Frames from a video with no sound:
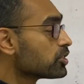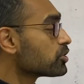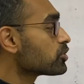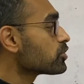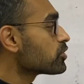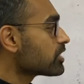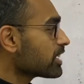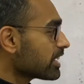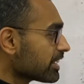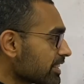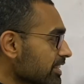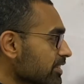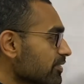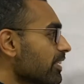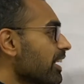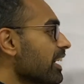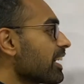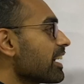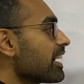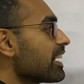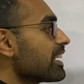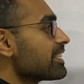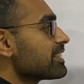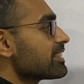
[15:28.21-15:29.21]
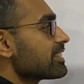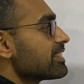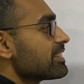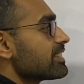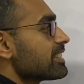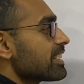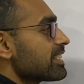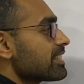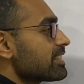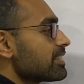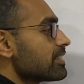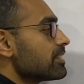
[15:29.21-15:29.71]
So that is why I
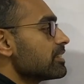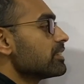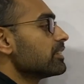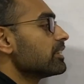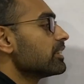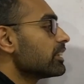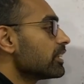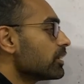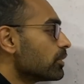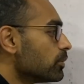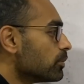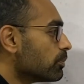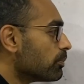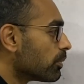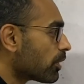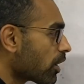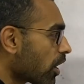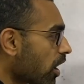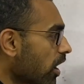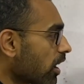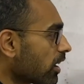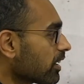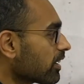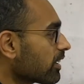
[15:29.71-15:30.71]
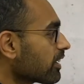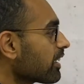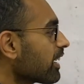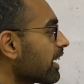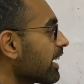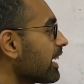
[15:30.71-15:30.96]
suggest you blog,